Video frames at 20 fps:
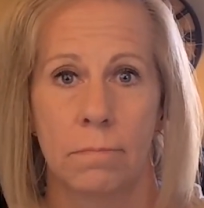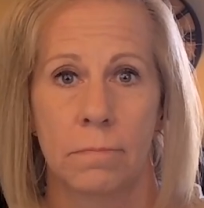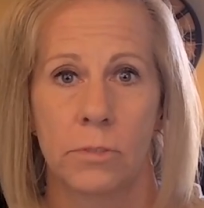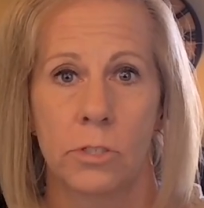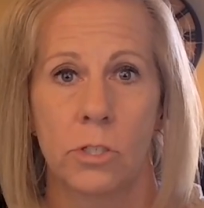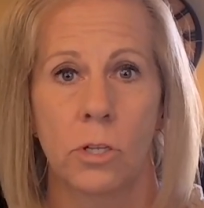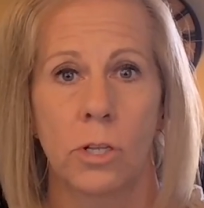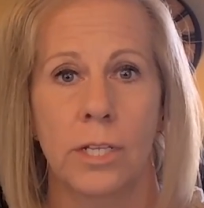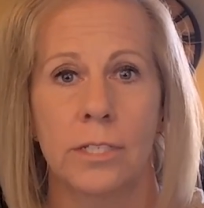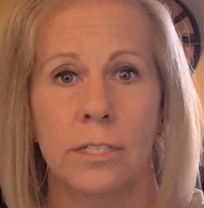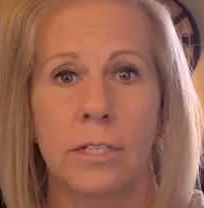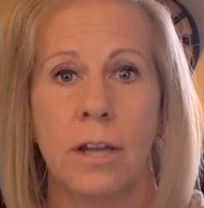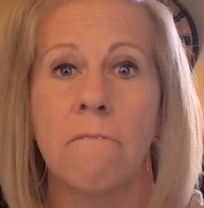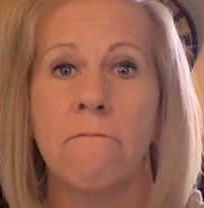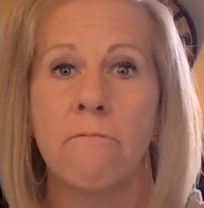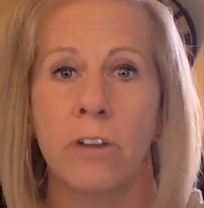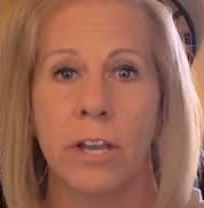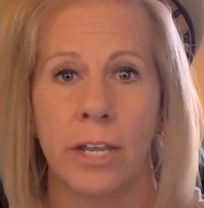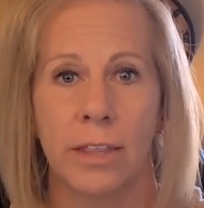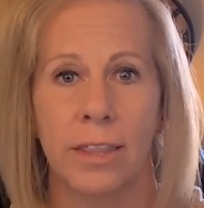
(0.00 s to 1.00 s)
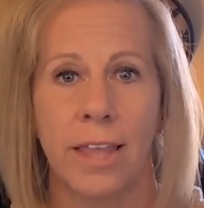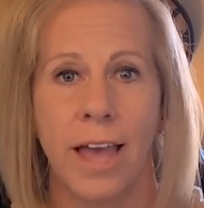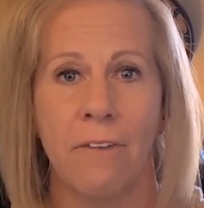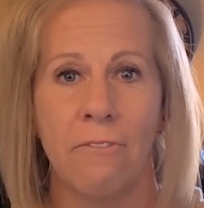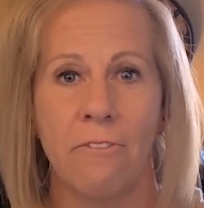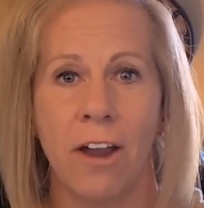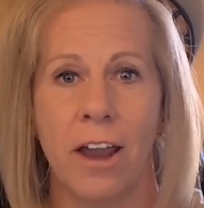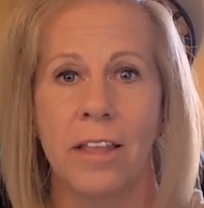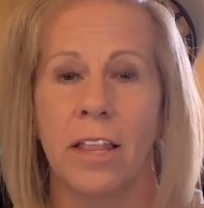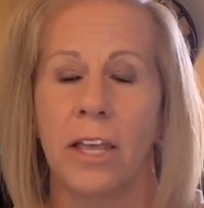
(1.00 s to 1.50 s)
So let's not forget
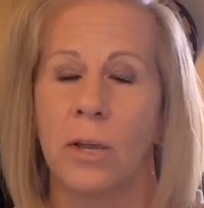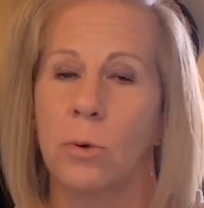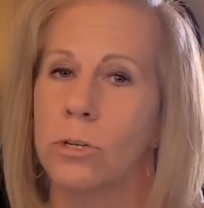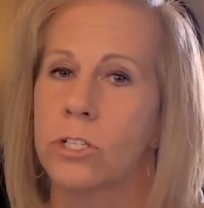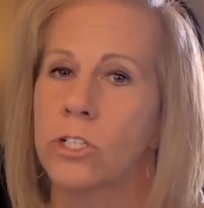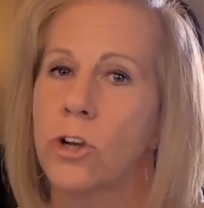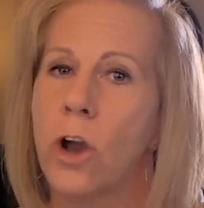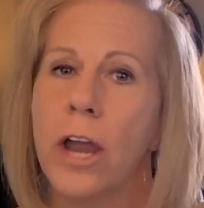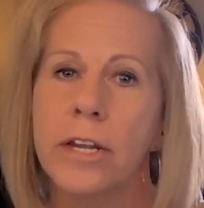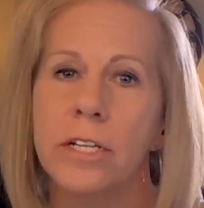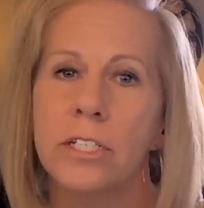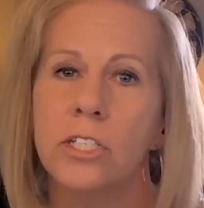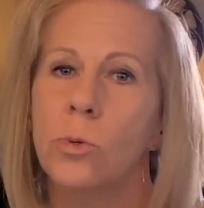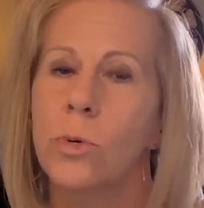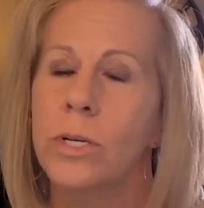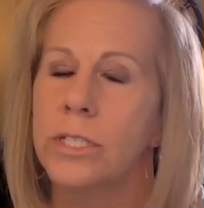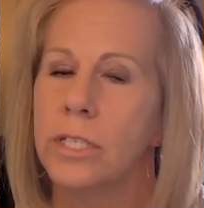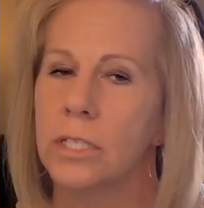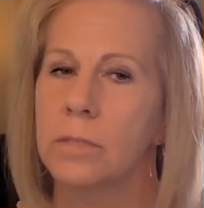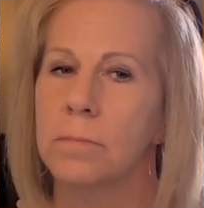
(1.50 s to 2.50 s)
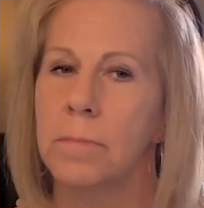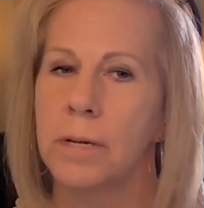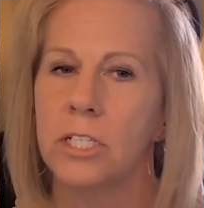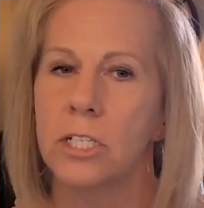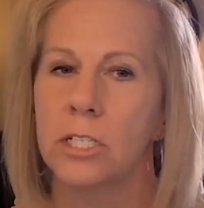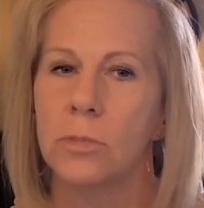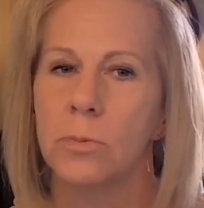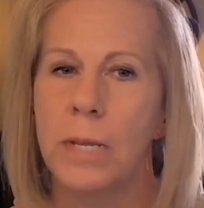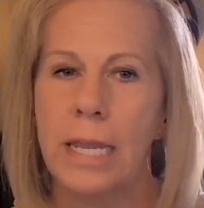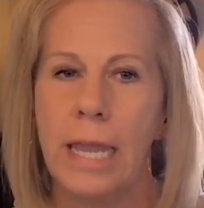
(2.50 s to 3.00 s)
that, right? Like we're trying to squeeze as much
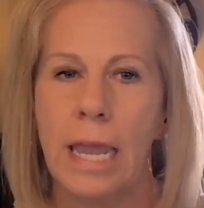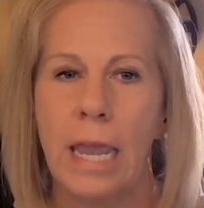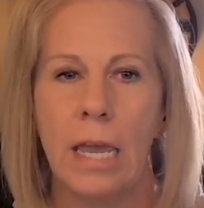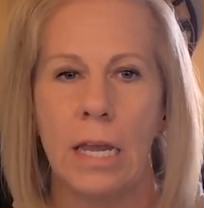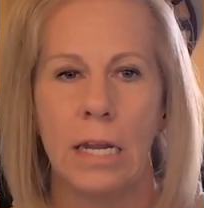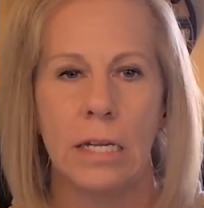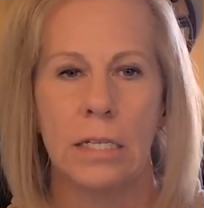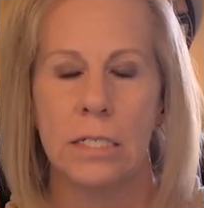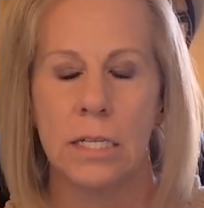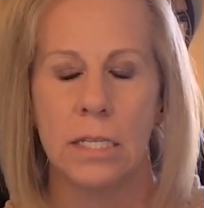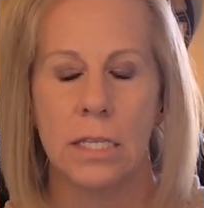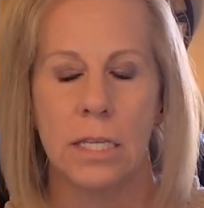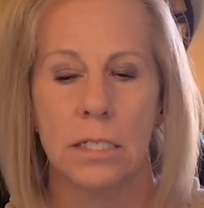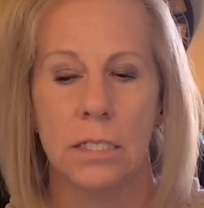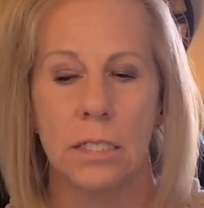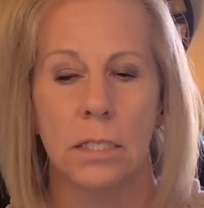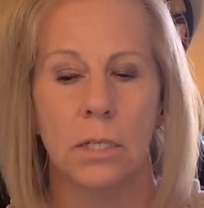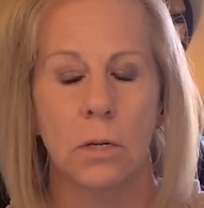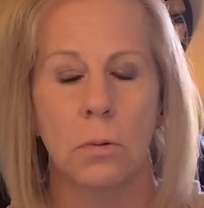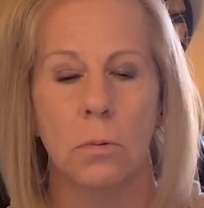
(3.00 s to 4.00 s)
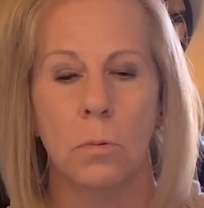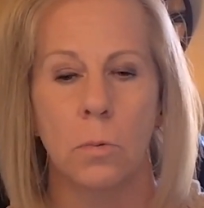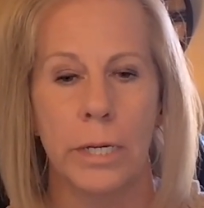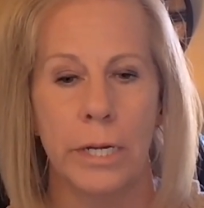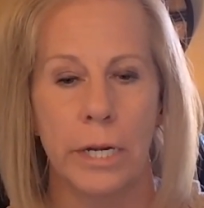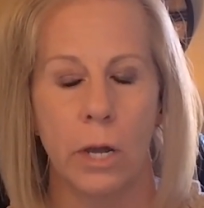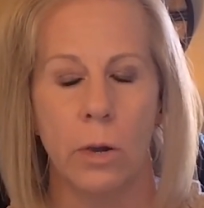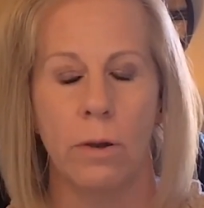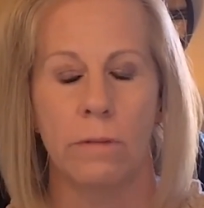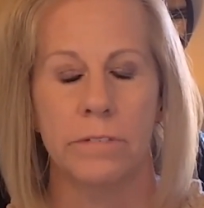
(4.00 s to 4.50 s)
as we can into this little
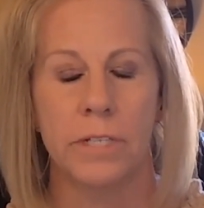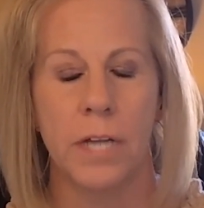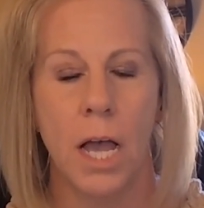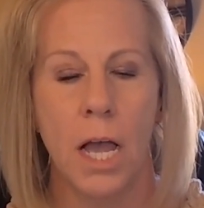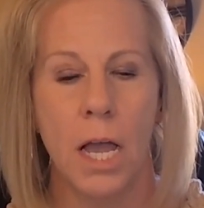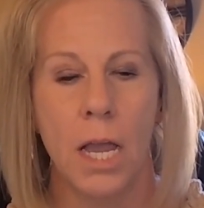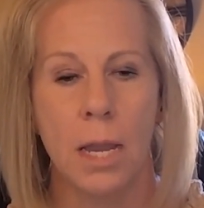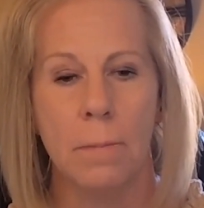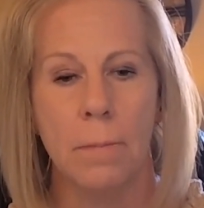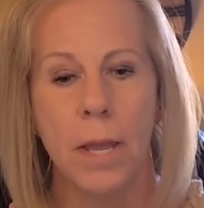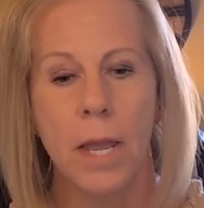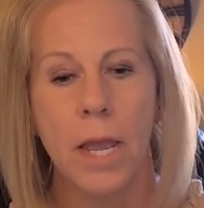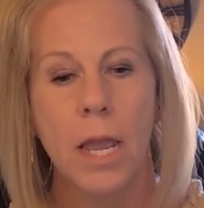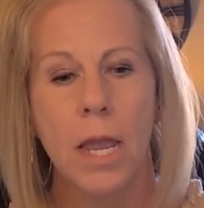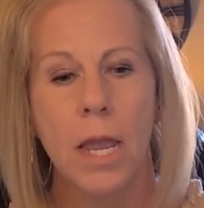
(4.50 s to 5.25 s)
window of time.